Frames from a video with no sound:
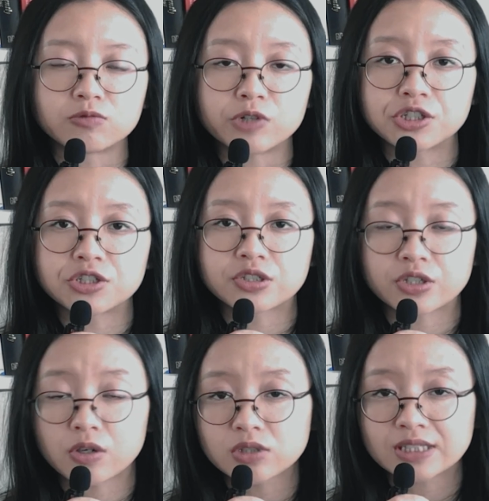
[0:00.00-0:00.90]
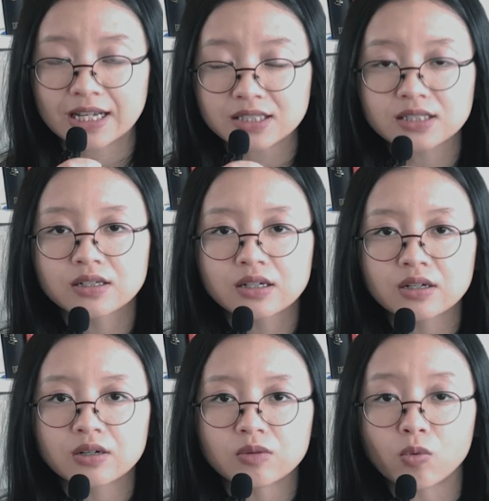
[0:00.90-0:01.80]
rich skill sets
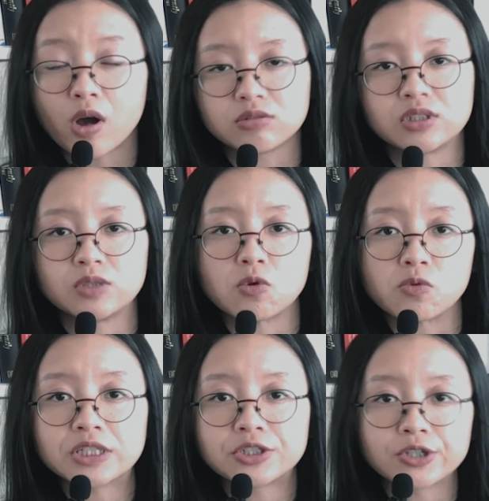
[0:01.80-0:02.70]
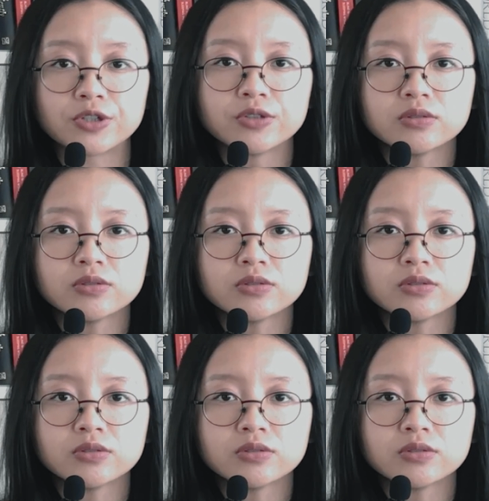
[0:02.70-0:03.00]
whilst they were with you.